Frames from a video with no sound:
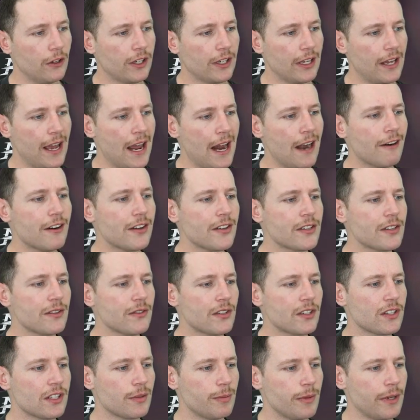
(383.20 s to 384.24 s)
at Harrison
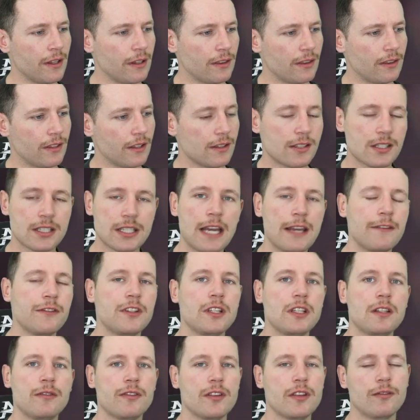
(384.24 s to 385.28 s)
Smith,
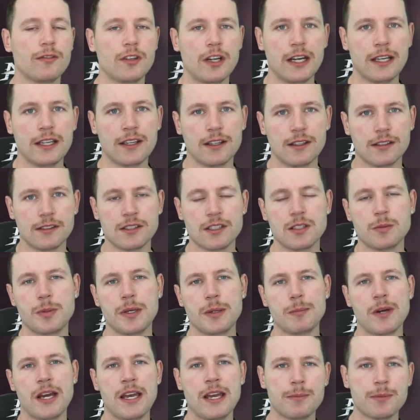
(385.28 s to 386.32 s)
safety for the Vikings. It's
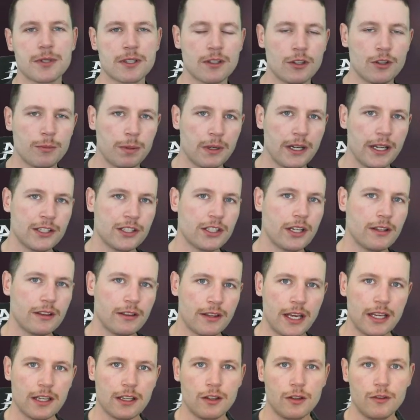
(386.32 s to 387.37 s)
been my absolute pleasure.
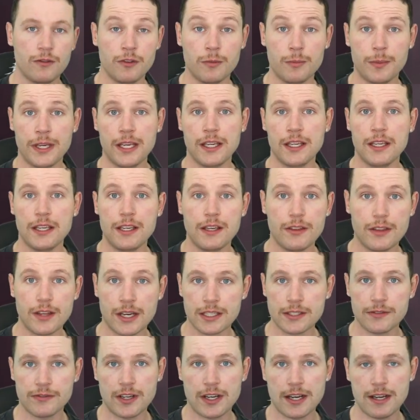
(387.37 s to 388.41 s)
Thank you for being here
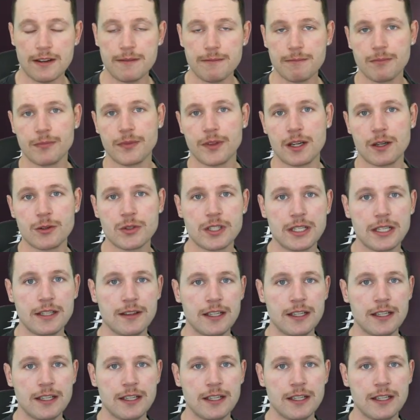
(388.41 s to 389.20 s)
thus far, and I'll see you in the